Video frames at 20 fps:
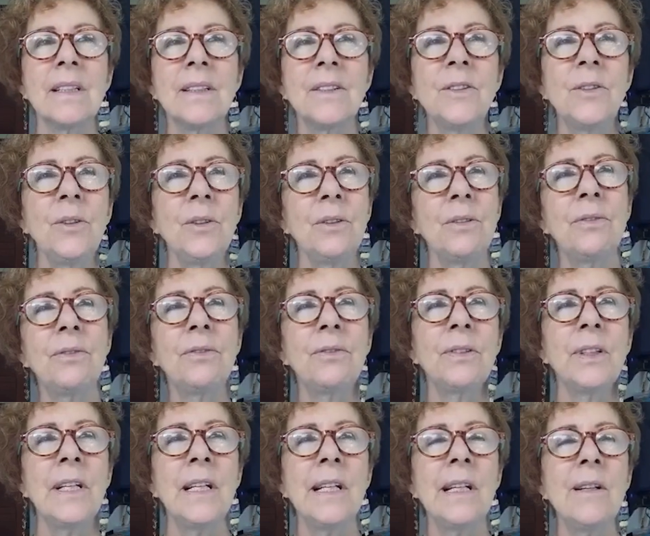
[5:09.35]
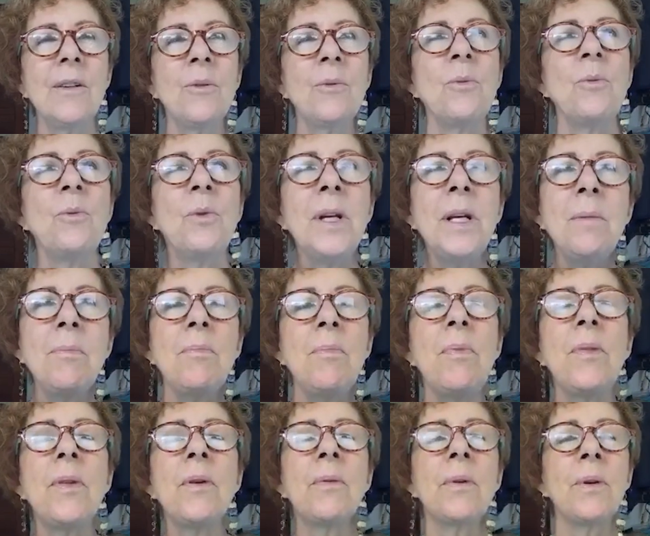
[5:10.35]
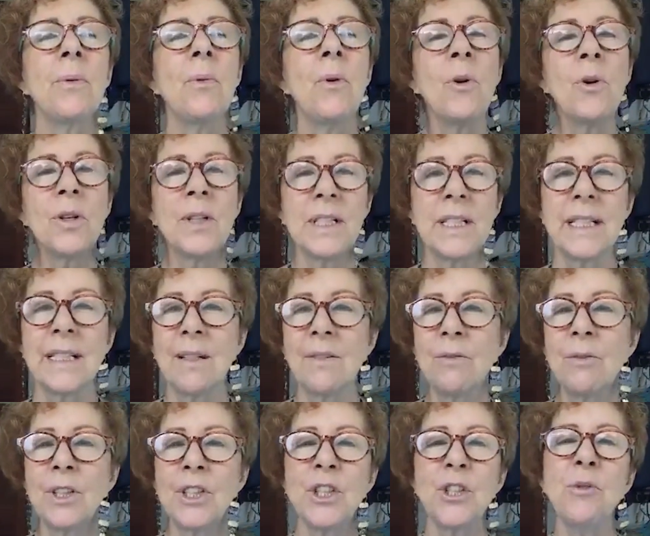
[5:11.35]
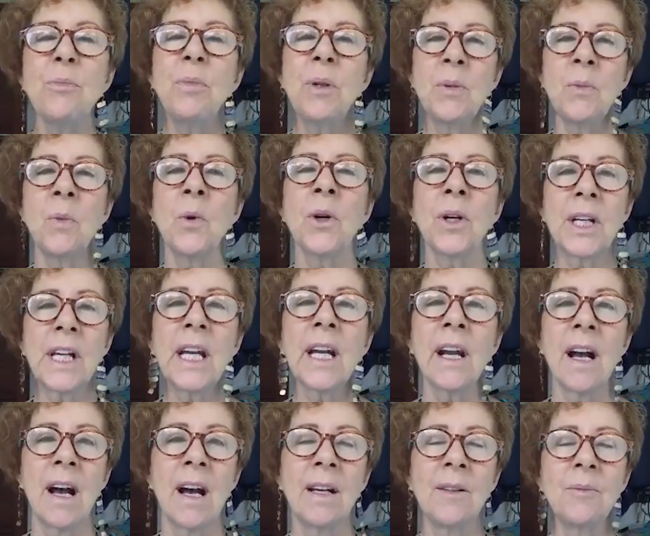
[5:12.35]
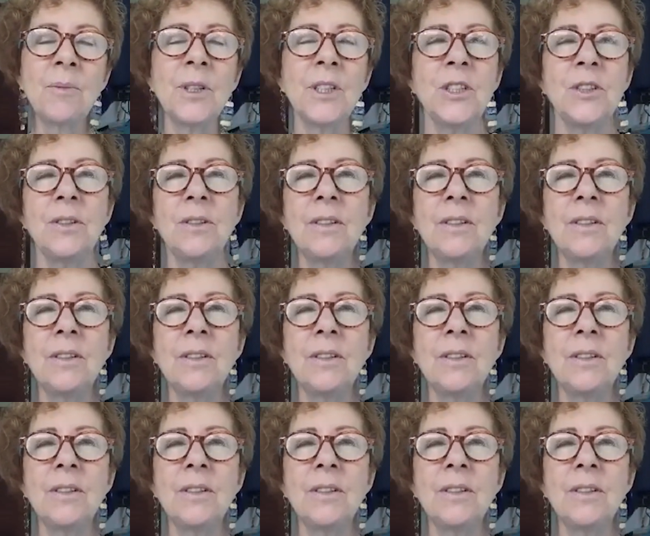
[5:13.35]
sort of reap the rewards of what you've been working on, what